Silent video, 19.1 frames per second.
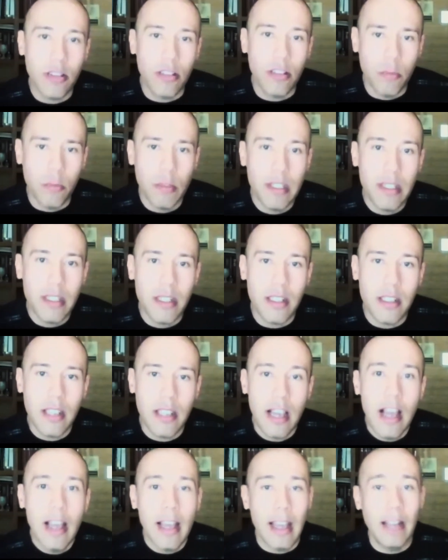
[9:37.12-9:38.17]
the business,
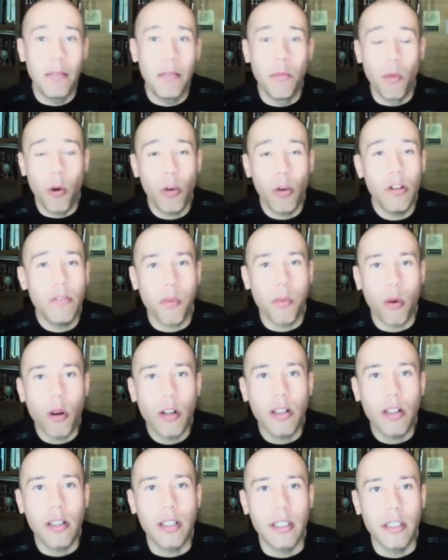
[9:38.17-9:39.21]
and more
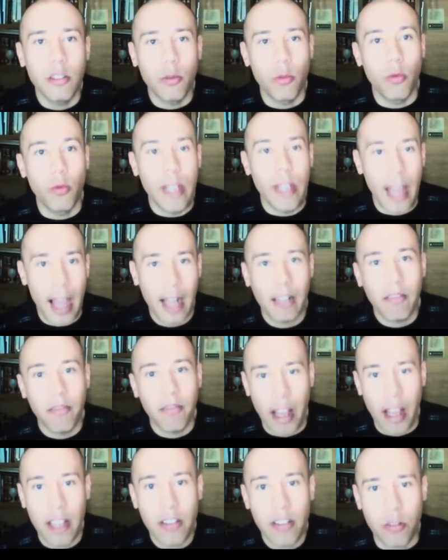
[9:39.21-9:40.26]
importantly, to react
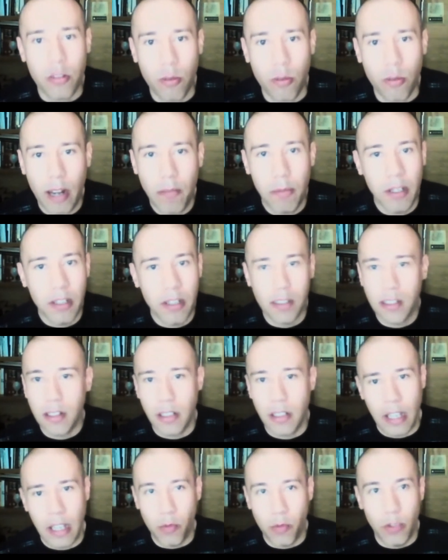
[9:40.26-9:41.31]
faster, right? Because
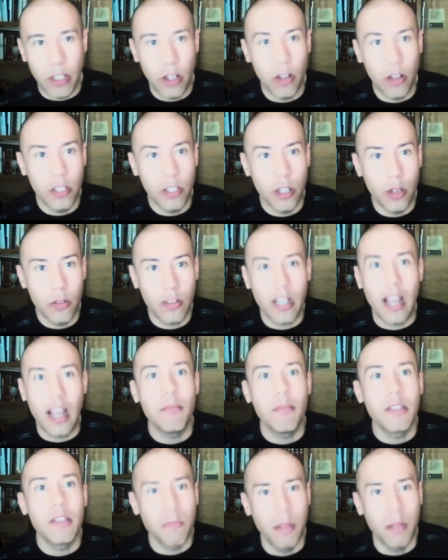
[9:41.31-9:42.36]
as we all know, time
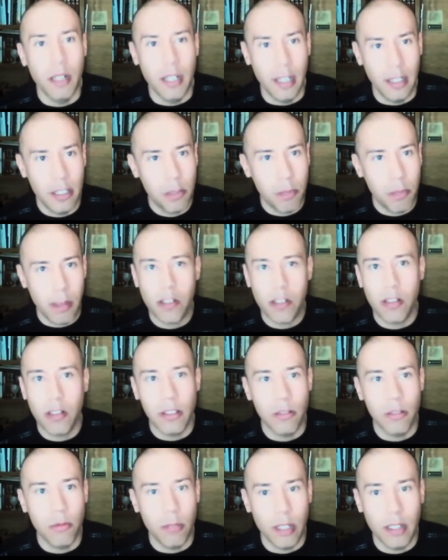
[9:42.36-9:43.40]
is money, and especially
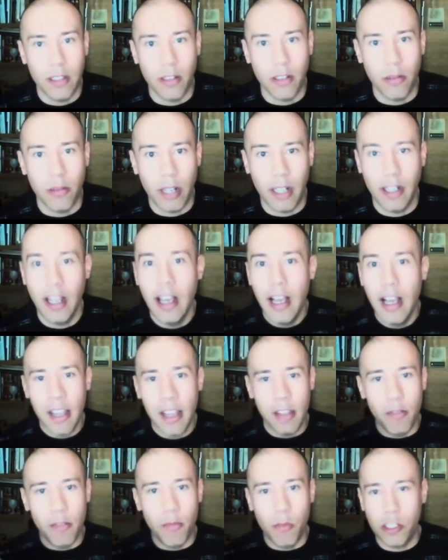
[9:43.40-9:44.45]
in retail, right?
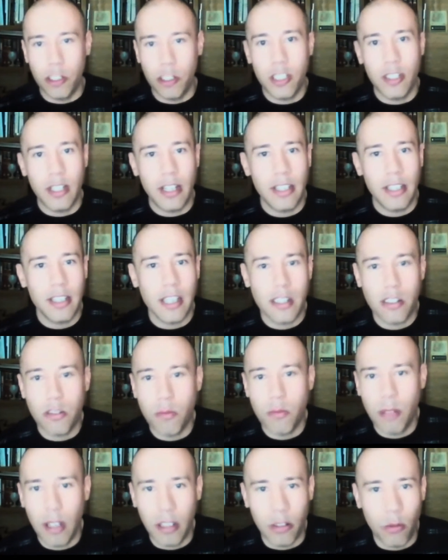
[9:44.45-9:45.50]
The merchandise has to
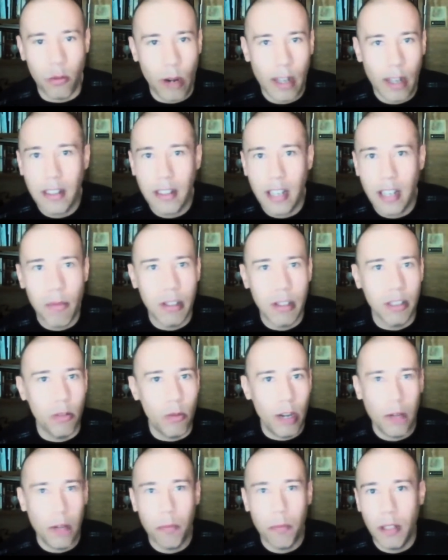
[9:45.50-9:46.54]
be at the right time, at the
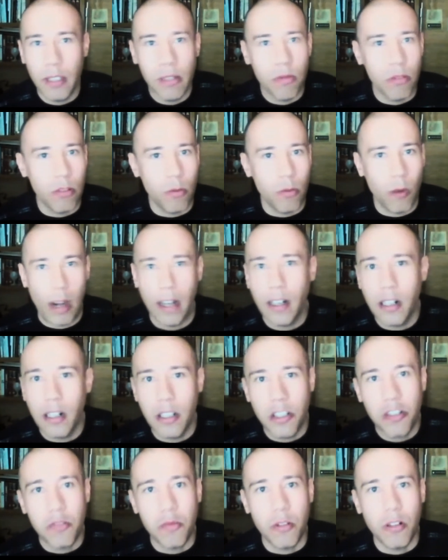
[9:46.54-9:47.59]
right place for the right
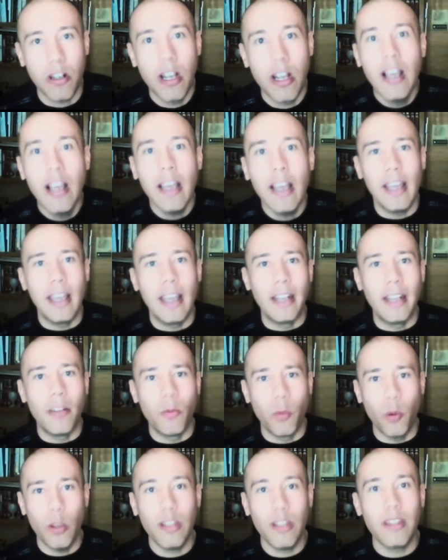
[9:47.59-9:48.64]
consumer. And
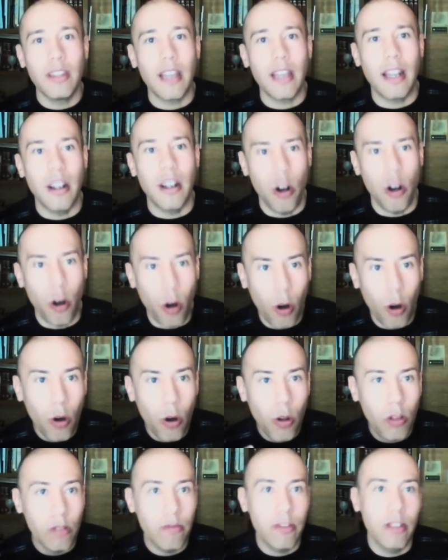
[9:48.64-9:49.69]
with that,
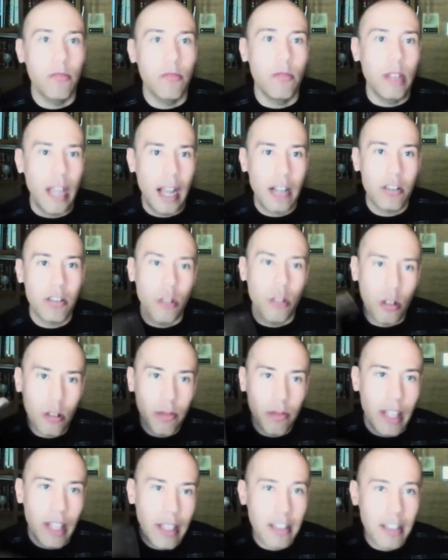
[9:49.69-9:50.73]
all of the reaction, all of
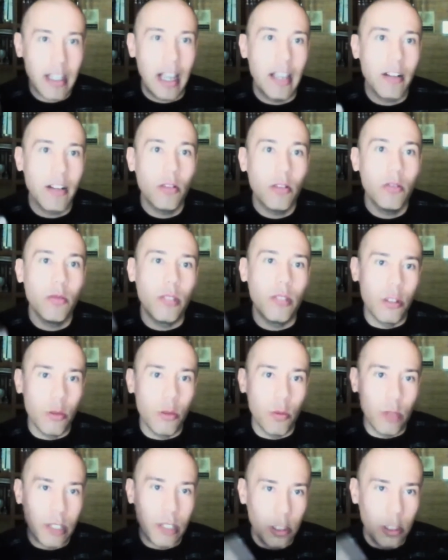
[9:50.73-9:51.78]
that cycle, when you
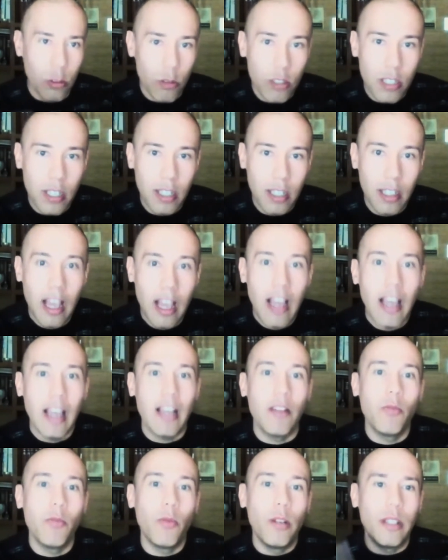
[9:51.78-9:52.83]
reduce it,
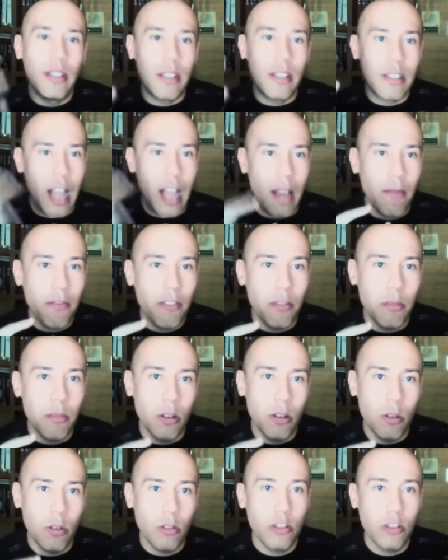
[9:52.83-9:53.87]
and when the time frame in
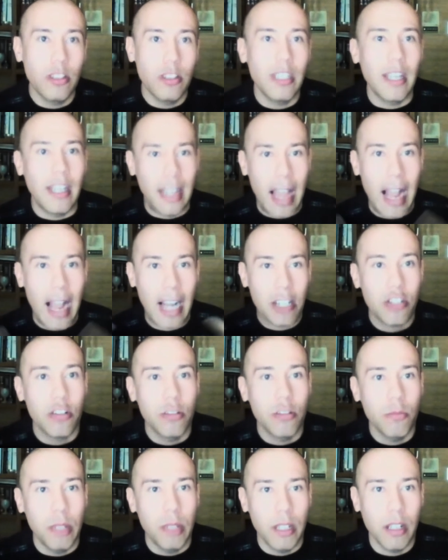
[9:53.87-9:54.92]
order to take
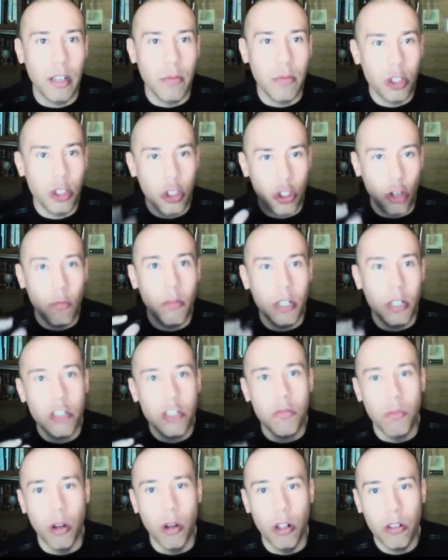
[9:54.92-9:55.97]
action becomes so much
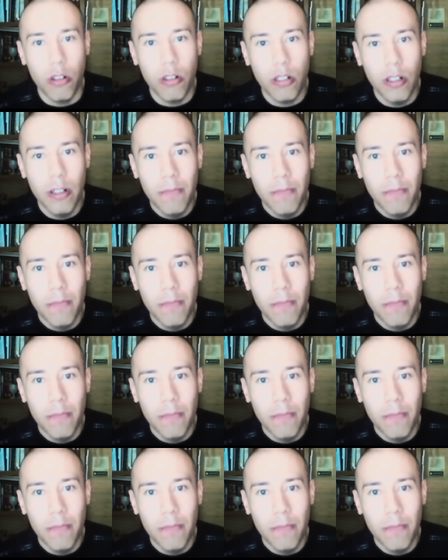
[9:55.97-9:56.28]
smaller,